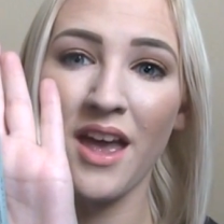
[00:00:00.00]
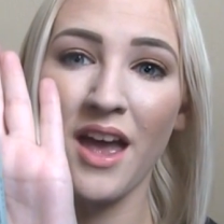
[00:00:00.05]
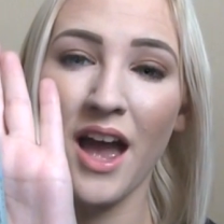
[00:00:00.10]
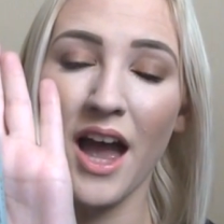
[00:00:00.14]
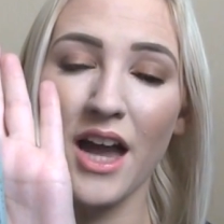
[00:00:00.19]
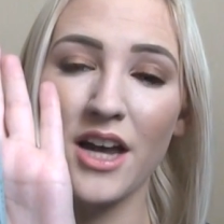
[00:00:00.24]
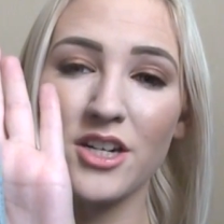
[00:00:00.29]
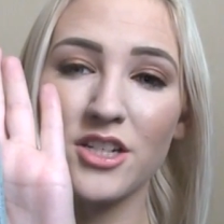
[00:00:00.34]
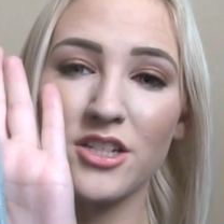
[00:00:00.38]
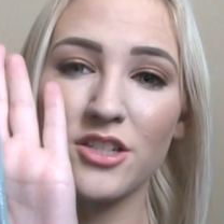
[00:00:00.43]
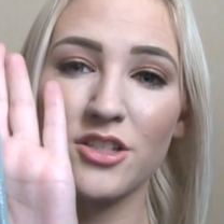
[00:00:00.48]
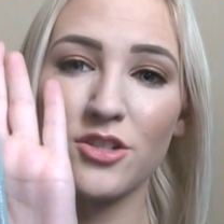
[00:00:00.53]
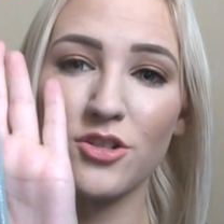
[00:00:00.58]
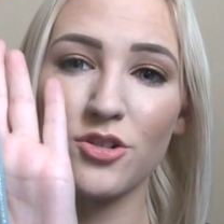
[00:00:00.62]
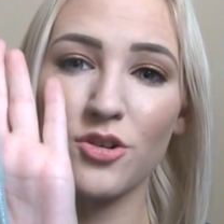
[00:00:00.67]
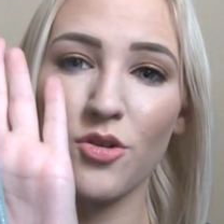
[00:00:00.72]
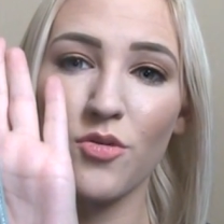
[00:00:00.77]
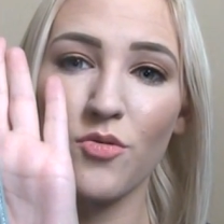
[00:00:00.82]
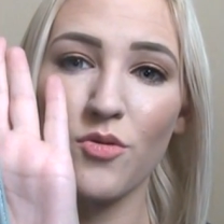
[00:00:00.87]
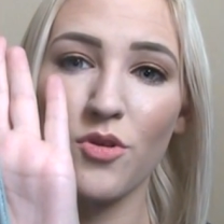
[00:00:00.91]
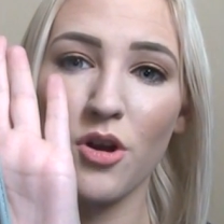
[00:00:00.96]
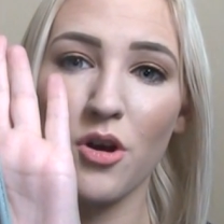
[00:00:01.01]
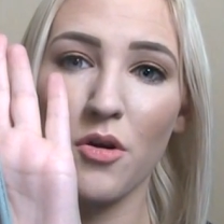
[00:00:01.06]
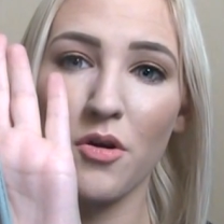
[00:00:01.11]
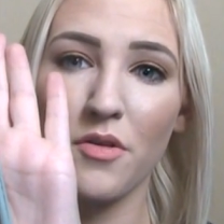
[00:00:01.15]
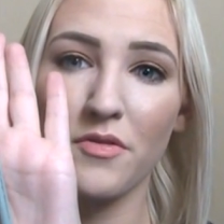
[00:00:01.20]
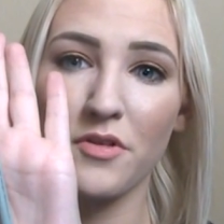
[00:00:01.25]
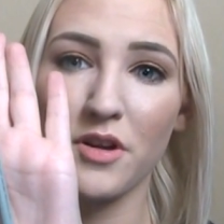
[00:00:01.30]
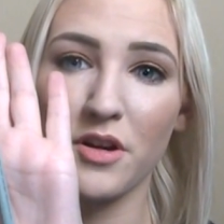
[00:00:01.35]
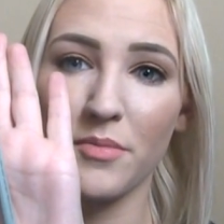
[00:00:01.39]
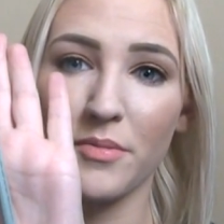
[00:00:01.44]
I just don't know
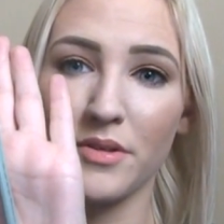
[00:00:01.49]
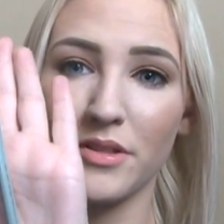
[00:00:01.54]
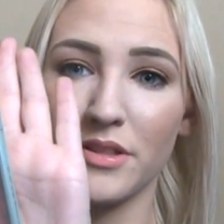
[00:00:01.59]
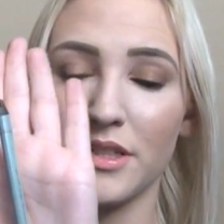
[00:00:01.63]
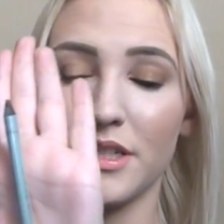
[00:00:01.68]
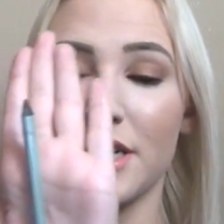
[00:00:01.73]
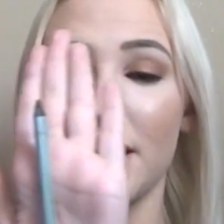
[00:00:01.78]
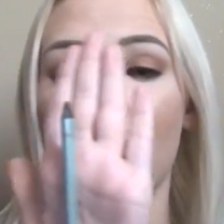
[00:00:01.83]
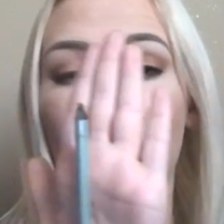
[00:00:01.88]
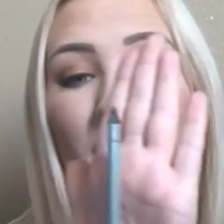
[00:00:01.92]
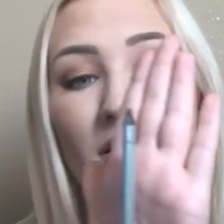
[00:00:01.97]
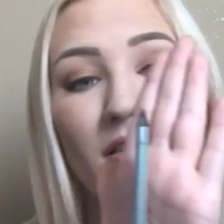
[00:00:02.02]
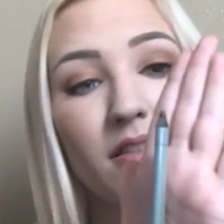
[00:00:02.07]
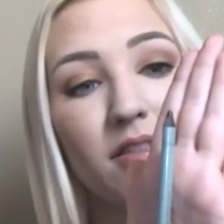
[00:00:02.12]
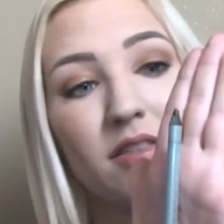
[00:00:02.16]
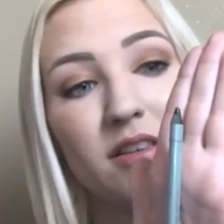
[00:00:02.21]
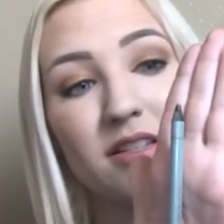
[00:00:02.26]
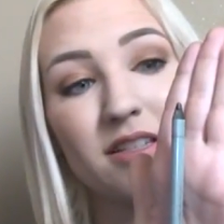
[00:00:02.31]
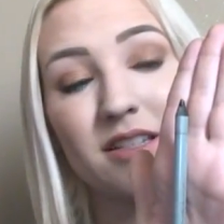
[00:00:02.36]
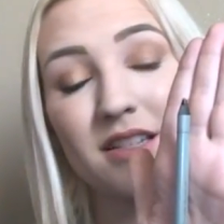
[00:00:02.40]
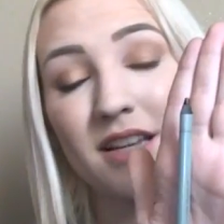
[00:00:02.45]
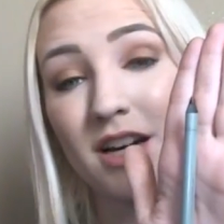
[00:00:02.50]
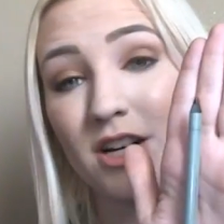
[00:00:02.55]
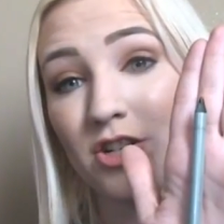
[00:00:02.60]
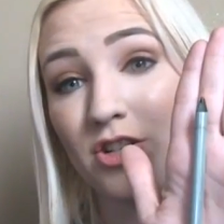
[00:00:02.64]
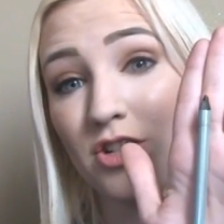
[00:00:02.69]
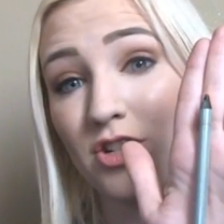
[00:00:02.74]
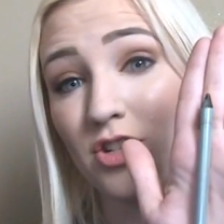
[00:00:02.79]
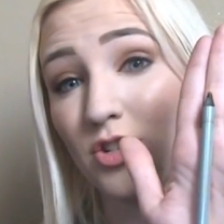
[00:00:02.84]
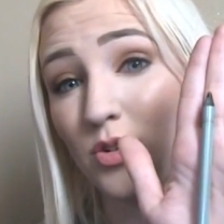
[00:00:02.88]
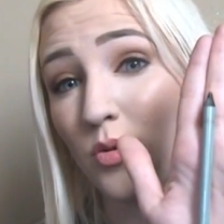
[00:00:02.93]
if you're going to be able to tell that this is
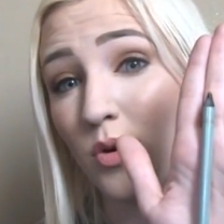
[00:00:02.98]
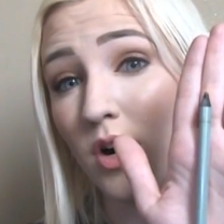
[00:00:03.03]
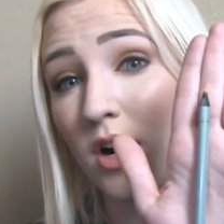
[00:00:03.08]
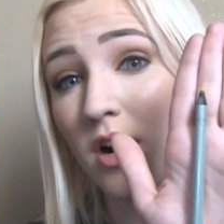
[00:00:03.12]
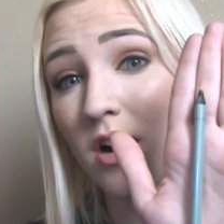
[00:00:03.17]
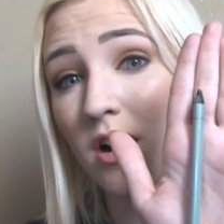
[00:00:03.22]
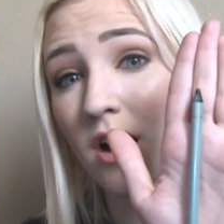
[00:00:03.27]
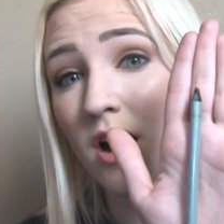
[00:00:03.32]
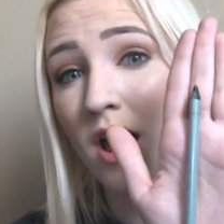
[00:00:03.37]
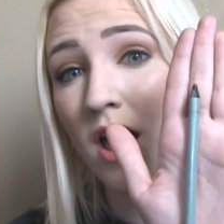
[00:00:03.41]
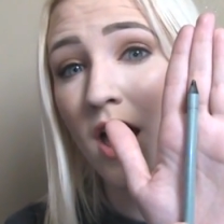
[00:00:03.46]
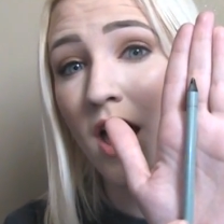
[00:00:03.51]
actually shorter.